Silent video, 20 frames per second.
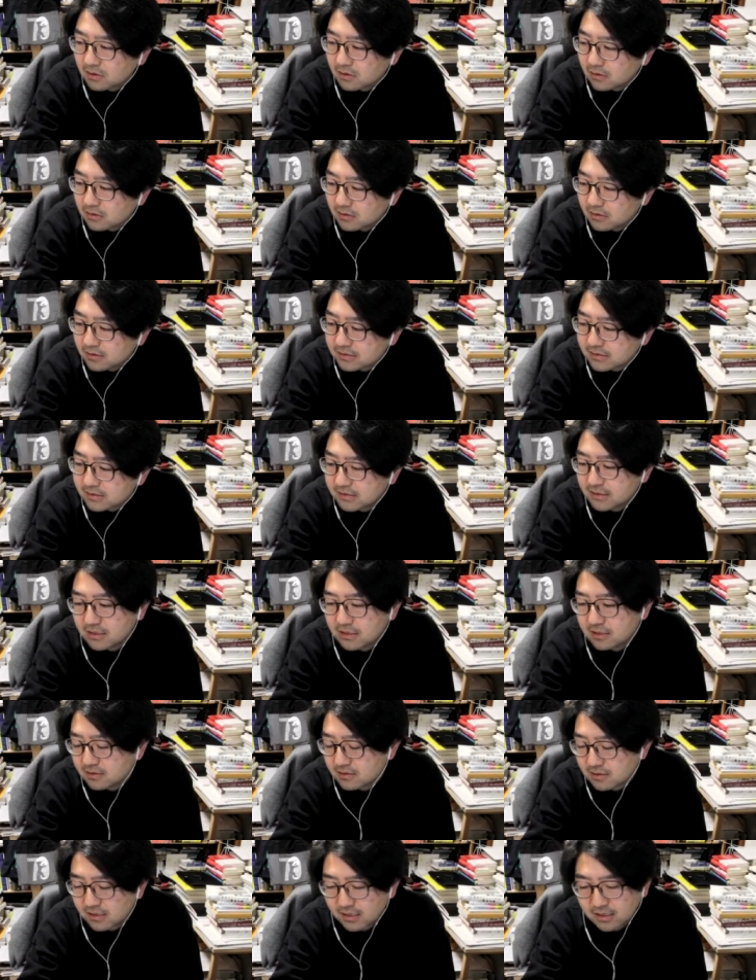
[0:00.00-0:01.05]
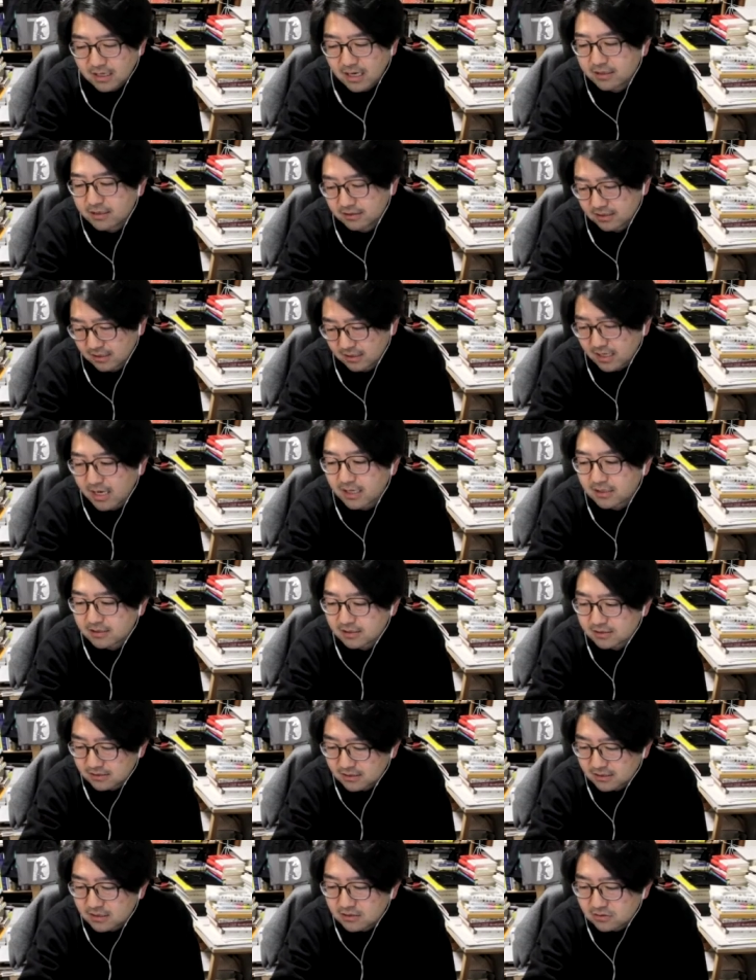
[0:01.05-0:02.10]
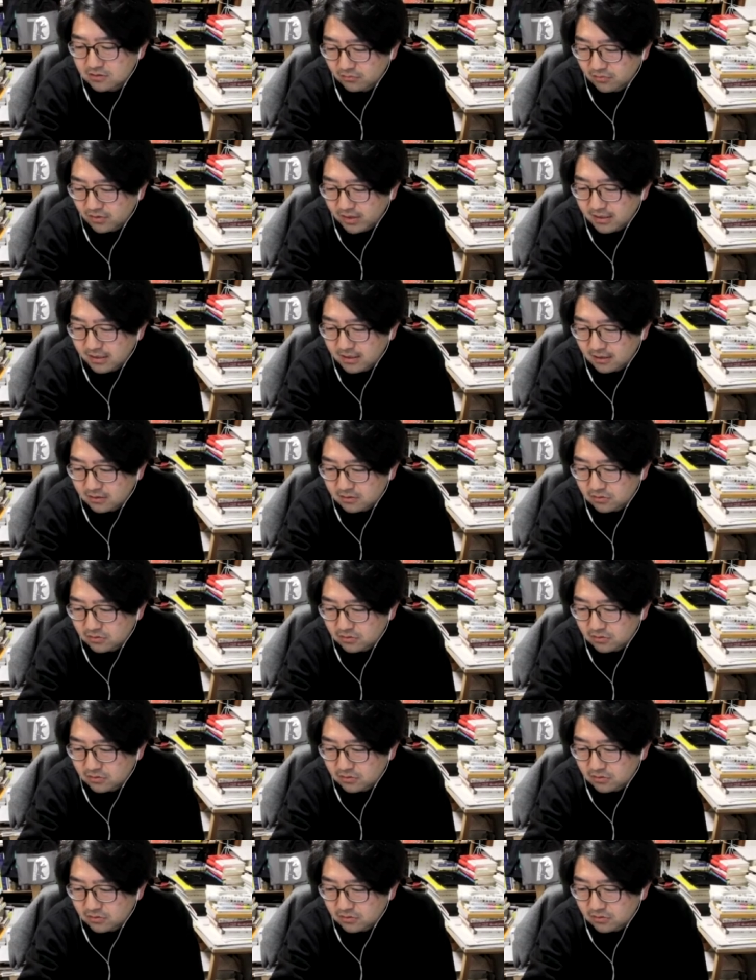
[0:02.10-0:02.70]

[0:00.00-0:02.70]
series. Like I had a series of writing.